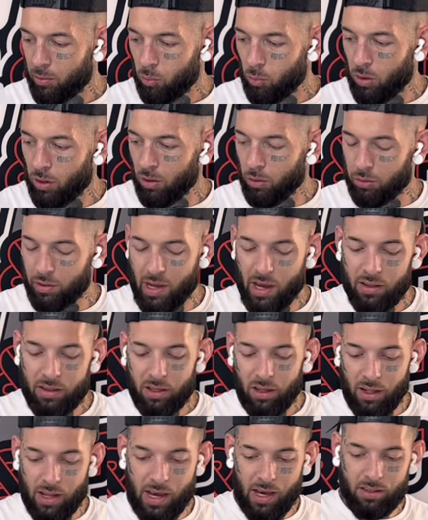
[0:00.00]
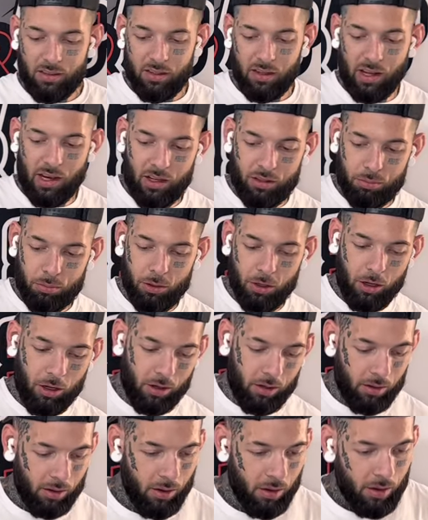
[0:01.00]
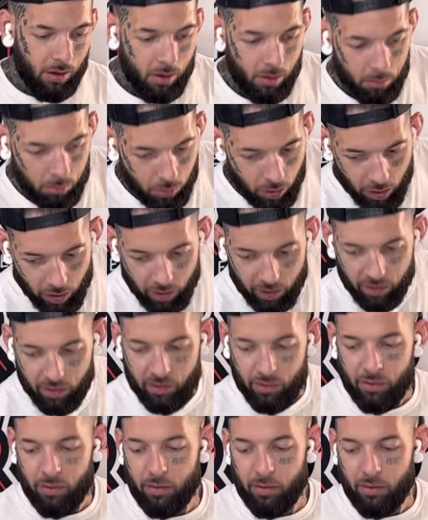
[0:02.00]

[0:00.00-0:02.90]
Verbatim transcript: well, not the last last part, but